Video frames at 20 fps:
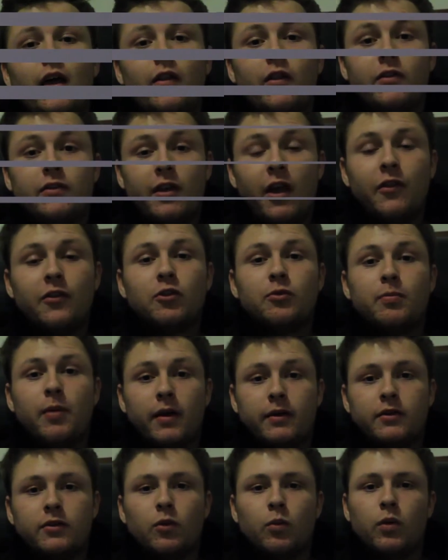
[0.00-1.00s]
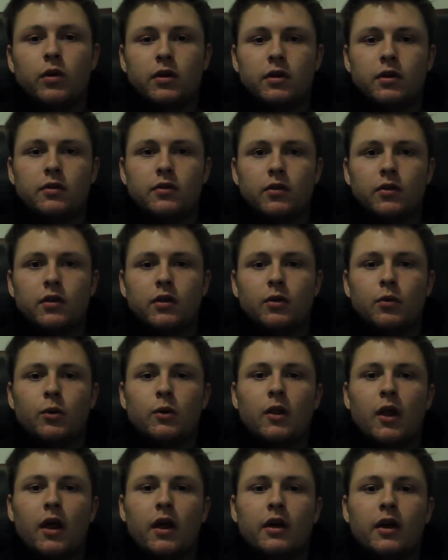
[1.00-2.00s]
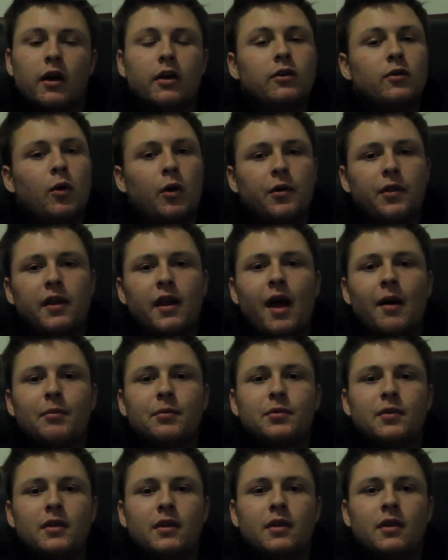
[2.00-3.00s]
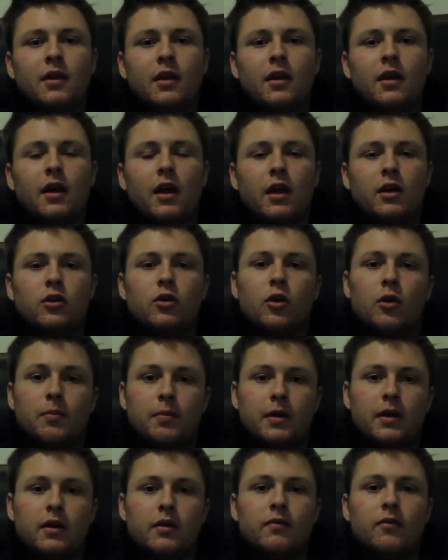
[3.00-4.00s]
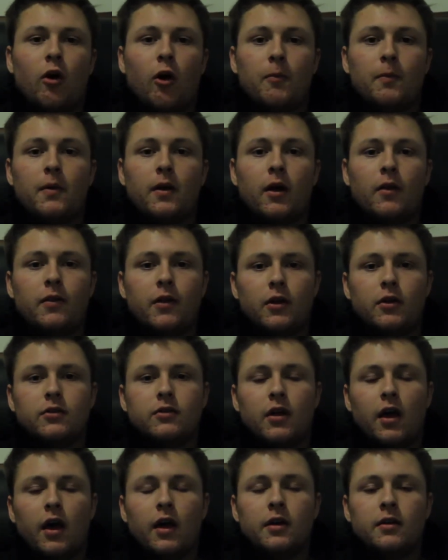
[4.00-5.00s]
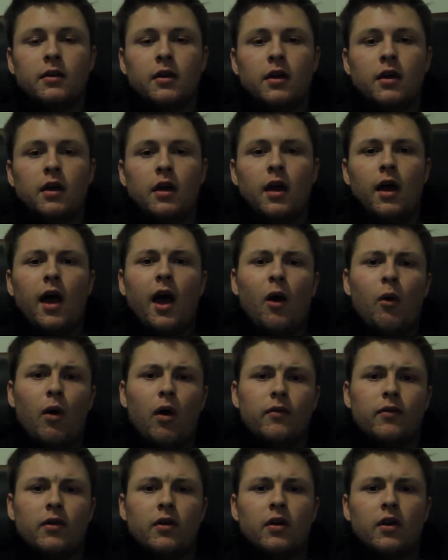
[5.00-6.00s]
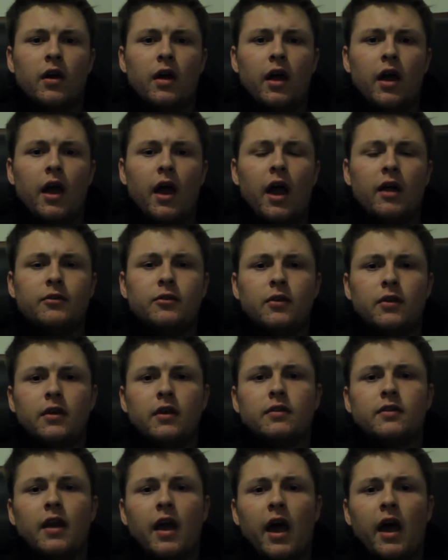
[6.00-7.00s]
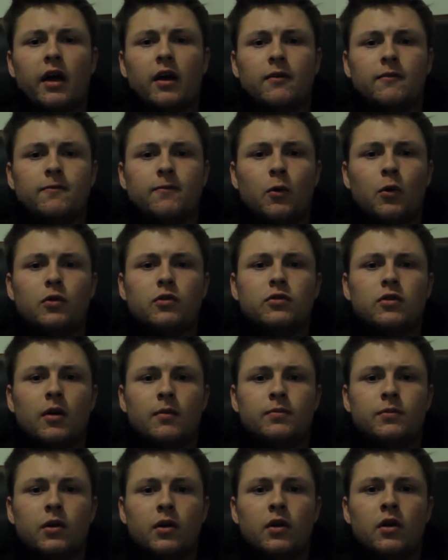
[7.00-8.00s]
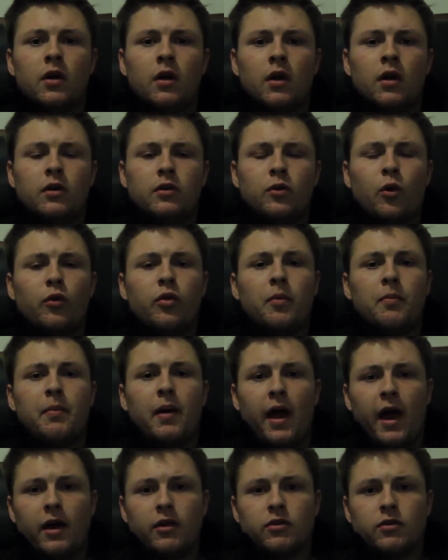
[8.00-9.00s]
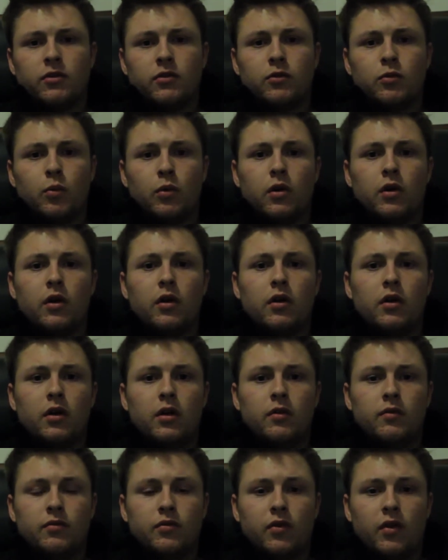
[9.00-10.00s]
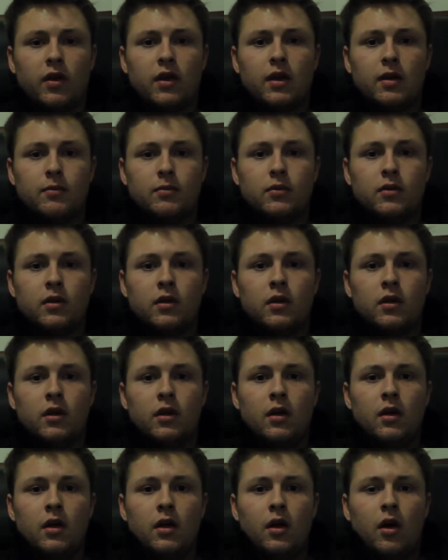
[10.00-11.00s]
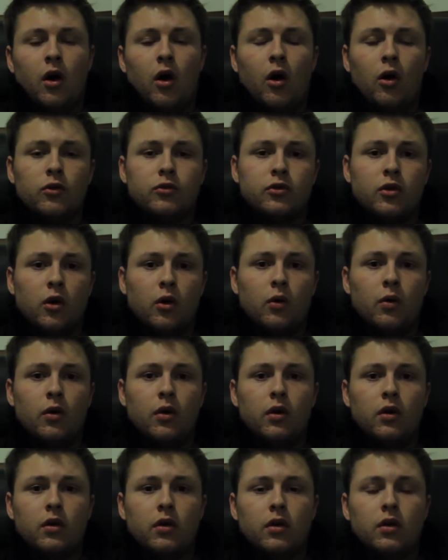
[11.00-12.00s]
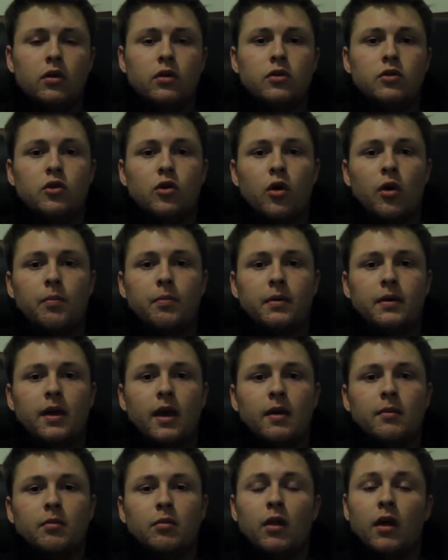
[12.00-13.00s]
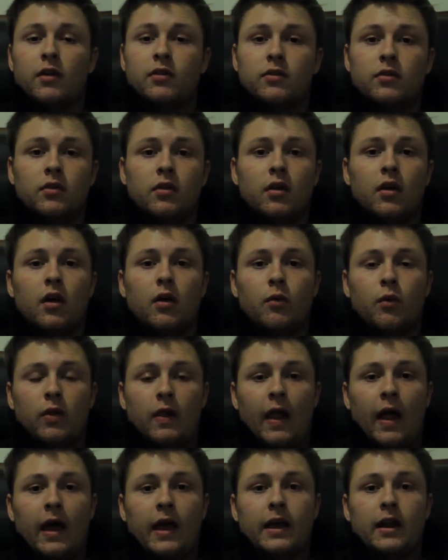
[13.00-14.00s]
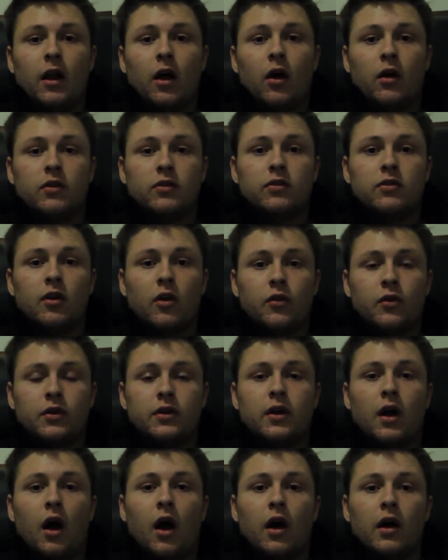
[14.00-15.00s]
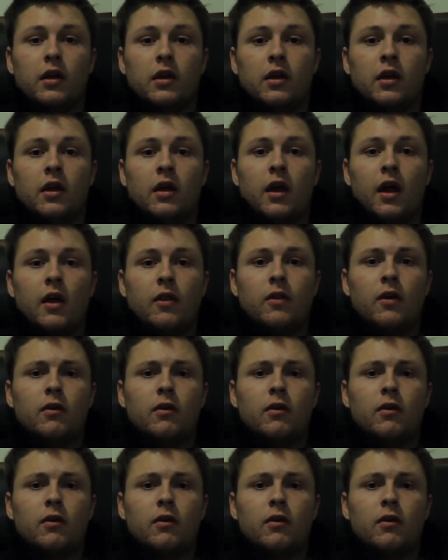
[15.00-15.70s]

The South expected to win easily, relying on Northern apathy and European involvement on their side. However, after the attack on Fort Sumter, Northern passions were inflamed. Also, Europe became less reliant on Southern cotton and